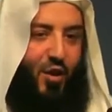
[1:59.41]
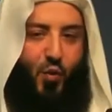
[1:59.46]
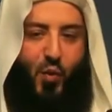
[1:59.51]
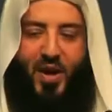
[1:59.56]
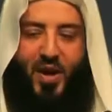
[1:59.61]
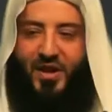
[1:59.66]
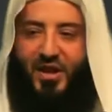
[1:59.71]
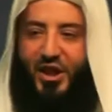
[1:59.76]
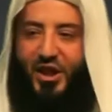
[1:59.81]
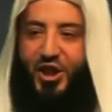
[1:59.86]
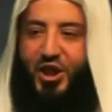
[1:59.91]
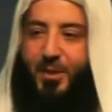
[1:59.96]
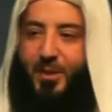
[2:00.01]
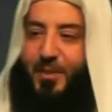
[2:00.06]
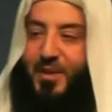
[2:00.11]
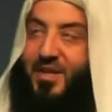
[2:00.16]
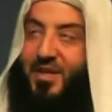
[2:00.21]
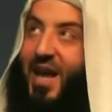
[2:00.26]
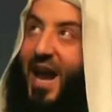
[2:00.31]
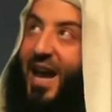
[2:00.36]
When the
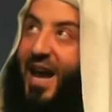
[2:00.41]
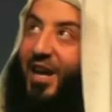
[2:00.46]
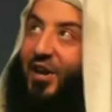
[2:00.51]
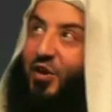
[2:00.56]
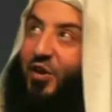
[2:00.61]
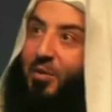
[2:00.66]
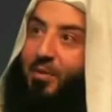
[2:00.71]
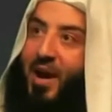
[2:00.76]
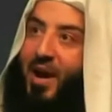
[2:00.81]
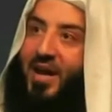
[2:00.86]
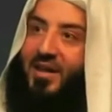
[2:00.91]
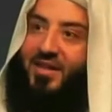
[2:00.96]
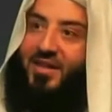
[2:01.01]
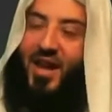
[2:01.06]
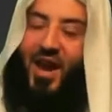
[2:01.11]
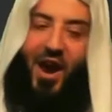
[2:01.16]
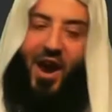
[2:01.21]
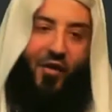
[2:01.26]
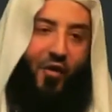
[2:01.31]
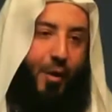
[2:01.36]
ship sank, you made
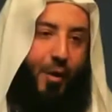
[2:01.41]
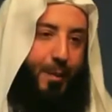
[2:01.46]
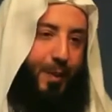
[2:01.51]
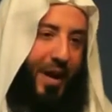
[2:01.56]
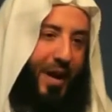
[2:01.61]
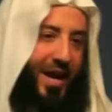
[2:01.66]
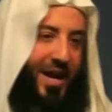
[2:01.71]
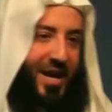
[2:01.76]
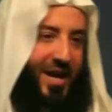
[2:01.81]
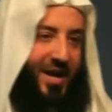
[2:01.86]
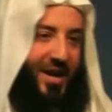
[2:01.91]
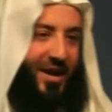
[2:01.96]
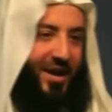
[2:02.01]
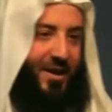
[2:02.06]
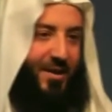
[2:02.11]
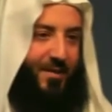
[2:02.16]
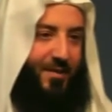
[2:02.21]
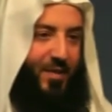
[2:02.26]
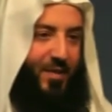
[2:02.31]
the aeroplane.